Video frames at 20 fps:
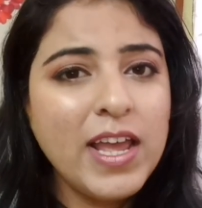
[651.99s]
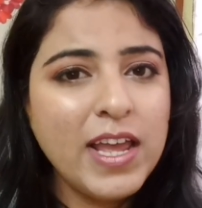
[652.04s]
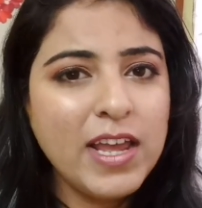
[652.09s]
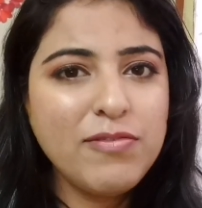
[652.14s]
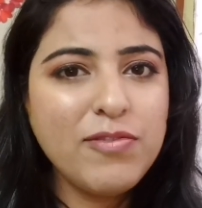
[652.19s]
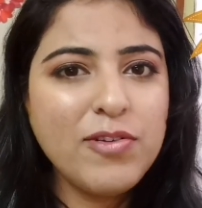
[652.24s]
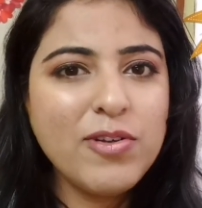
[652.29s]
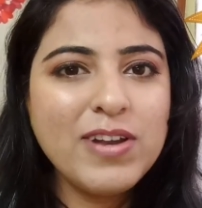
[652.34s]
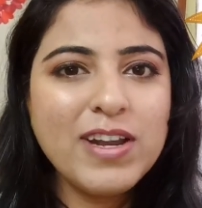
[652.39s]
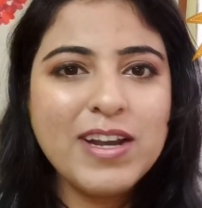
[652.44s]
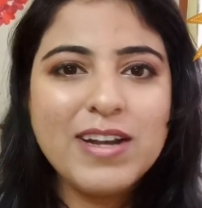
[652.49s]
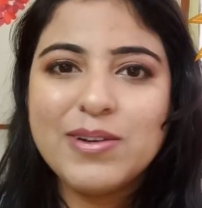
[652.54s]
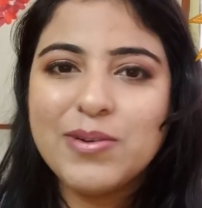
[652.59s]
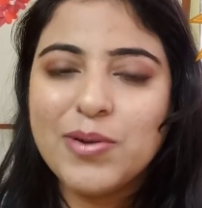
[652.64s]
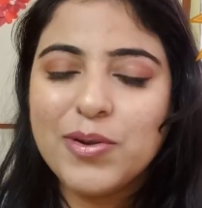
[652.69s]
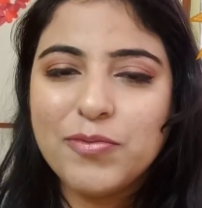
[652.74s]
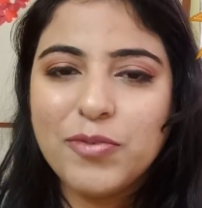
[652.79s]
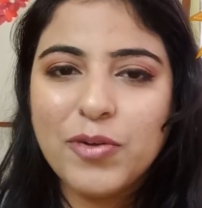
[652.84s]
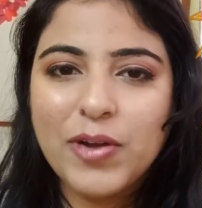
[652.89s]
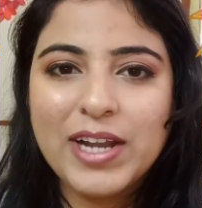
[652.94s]
If you did,
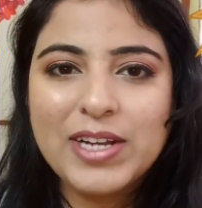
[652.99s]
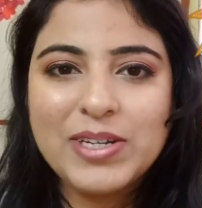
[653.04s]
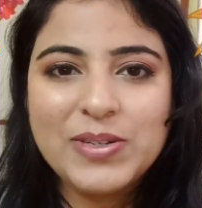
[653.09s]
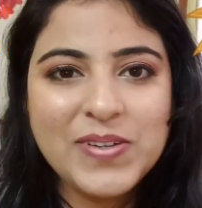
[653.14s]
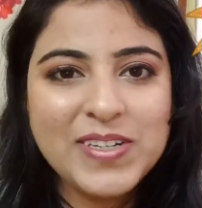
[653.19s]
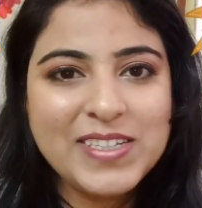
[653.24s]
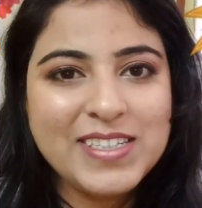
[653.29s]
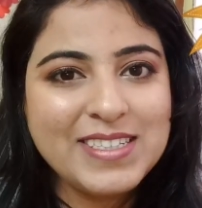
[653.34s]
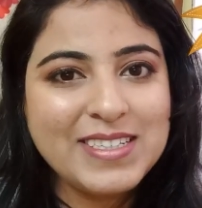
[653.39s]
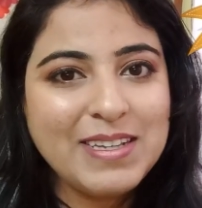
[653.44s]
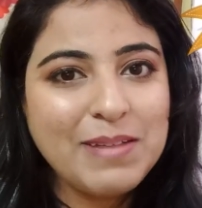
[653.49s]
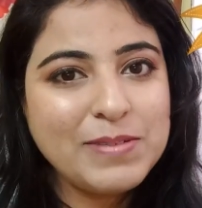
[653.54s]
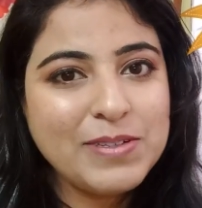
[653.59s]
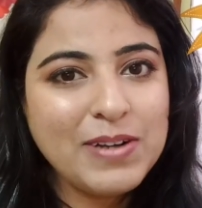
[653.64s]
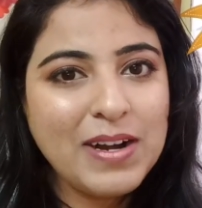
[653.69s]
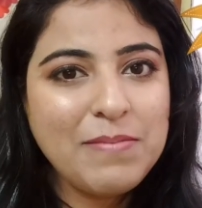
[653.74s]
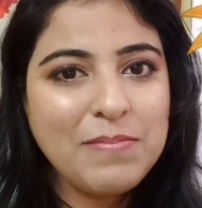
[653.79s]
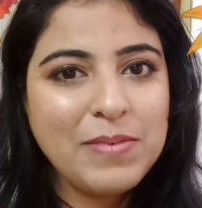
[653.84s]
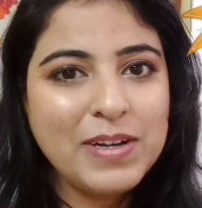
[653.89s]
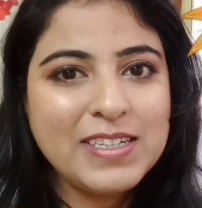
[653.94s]
don't forget to hit the
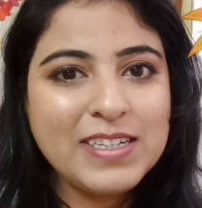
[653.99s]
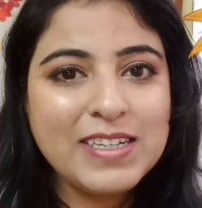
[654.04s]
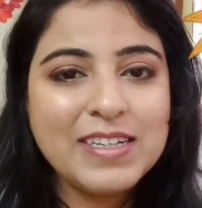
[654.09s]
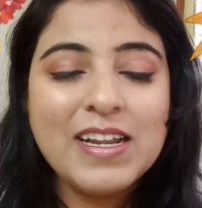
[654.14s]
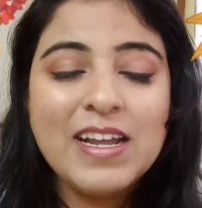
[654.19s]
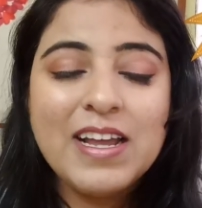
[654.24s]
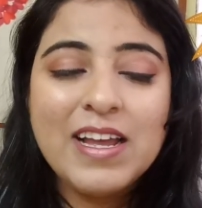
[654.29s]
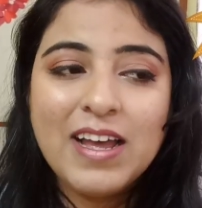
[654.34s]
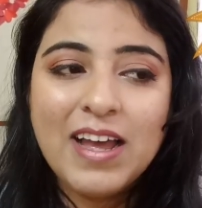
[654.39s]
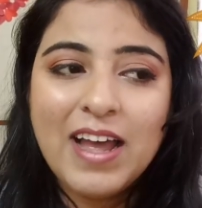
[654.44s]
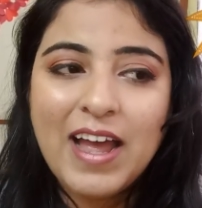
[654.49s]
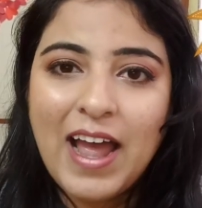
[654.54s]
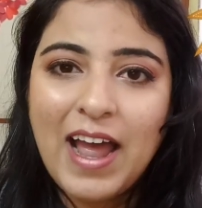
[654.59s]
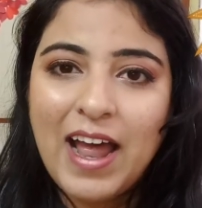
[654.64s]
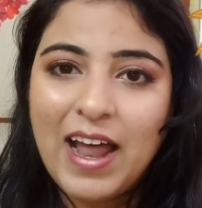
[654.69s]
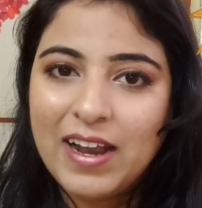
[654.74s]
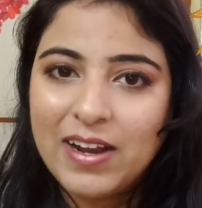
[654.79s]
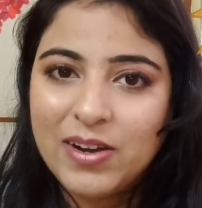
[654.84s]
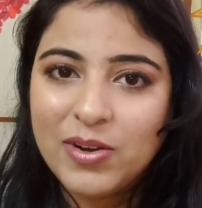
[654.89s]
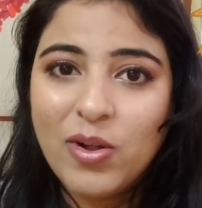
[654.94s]
subscribe button
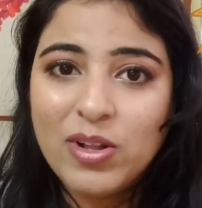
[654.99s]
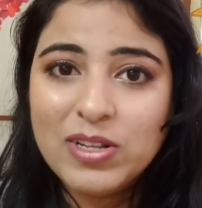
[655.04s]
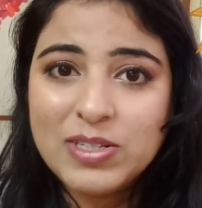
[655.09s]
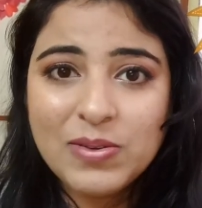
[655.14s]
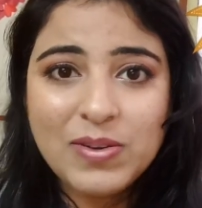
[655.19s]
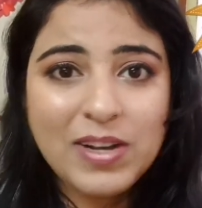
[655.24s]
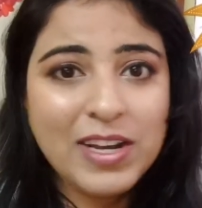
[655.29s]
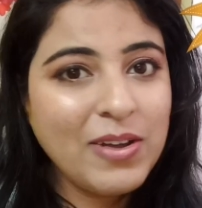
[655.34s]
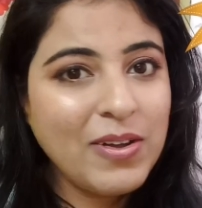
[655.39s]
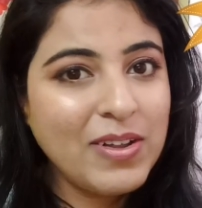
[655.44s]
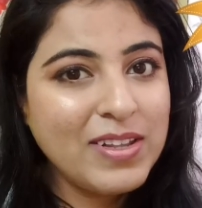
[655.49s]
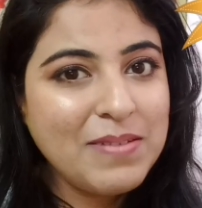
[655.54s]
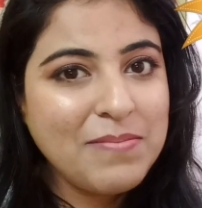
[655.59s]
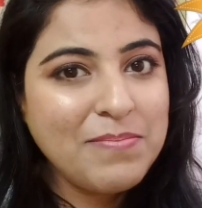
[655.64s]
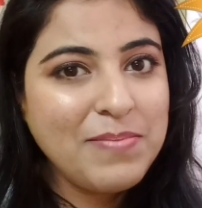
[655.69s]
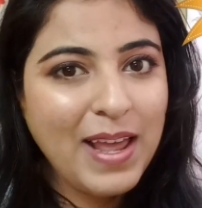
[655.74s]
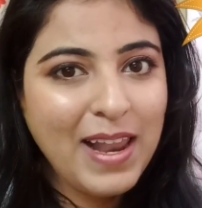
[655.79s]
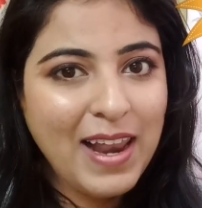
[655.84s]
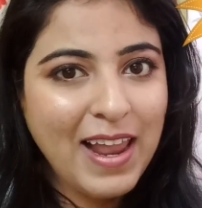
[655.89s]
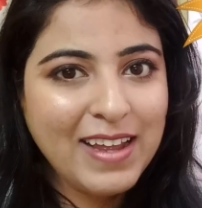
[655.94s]
and also click on
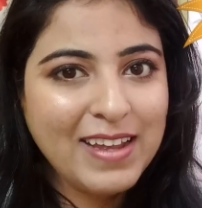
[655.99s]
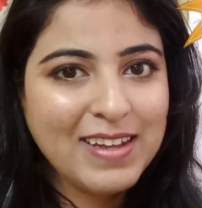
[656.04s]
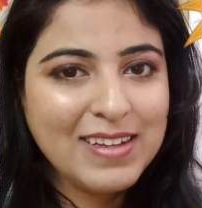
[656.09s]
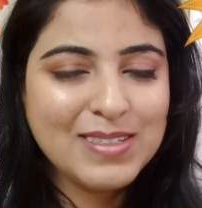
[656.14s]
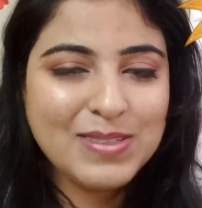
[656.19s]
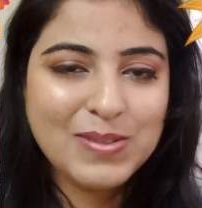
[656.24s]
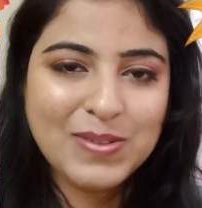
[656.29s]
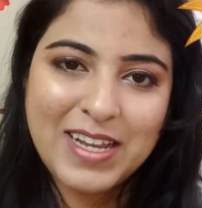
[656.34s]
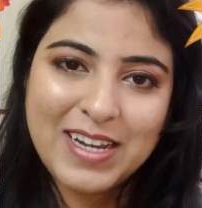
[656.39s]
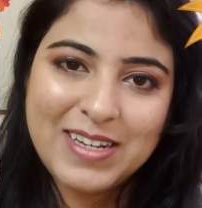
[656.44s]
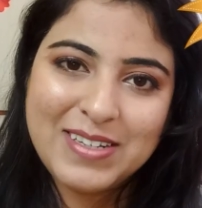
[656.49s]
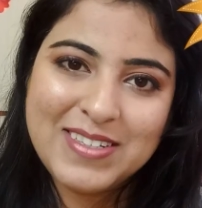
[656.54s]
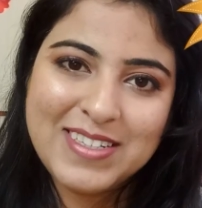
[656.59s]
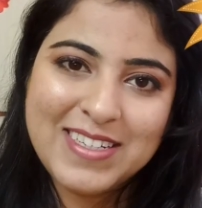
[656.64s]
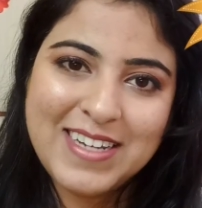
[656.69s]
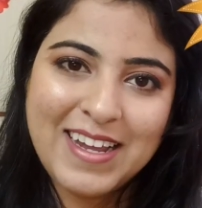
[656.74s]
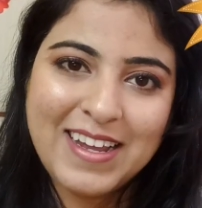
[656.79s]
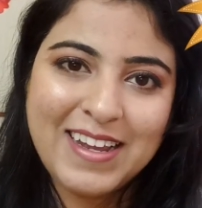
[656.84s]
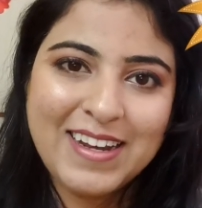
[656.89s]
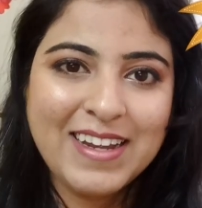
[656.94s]
the bell icon so that you
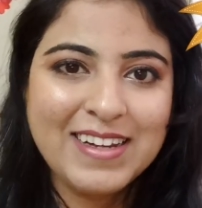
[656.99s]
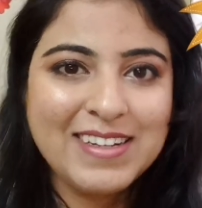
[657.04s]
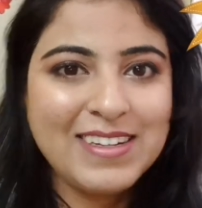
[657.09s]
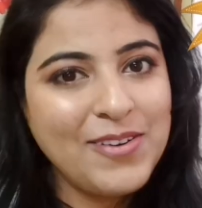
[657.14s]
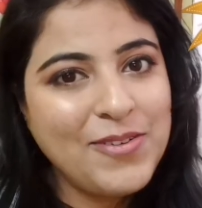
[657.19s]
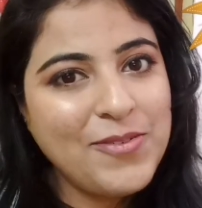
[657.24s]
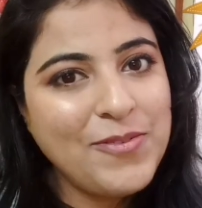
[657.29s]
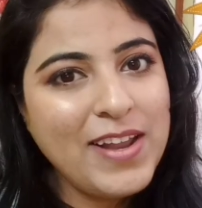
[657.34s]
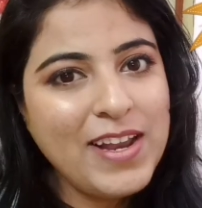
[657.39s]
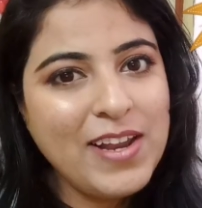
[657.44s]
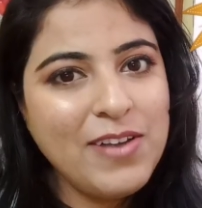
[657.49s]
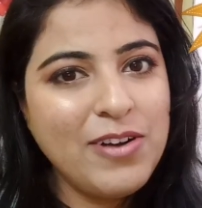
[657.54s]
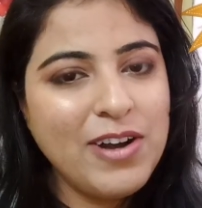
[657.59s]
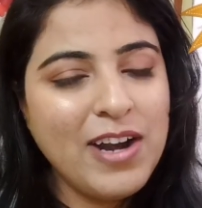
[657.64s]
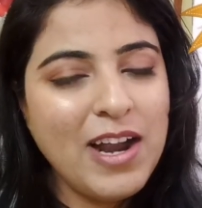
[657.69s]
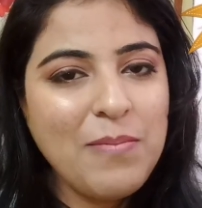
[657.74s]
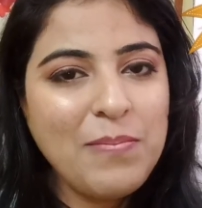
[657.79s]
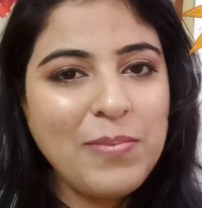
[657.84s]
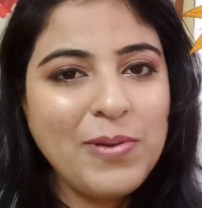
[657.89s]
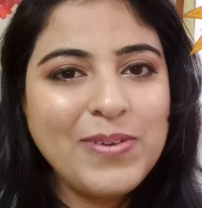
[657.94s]
stay connected whenever
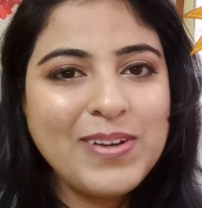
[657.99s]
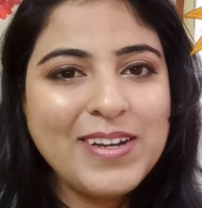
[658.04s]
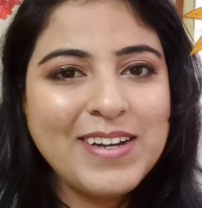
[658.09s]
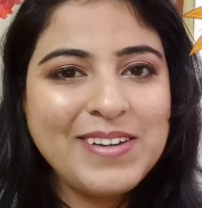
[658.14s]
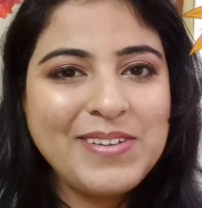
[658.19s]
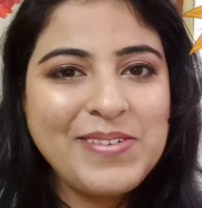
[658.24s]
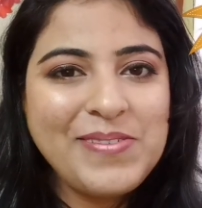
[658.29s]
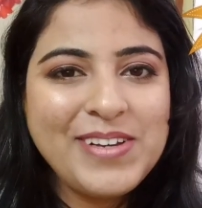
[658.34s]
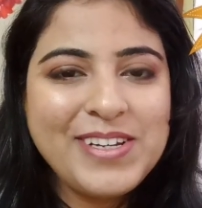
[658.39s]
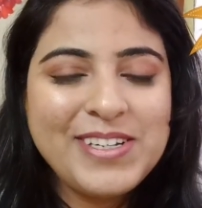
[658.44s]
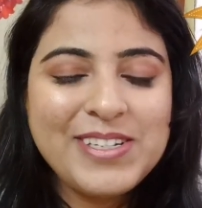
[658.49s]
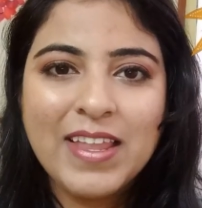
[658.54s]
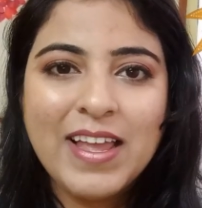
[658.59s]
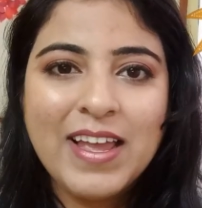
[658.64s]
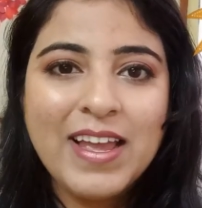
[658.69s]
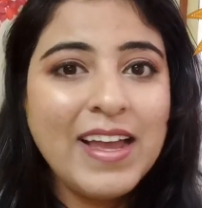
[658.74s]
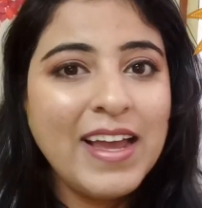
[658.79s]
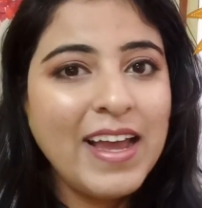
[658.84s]
I upload a new video.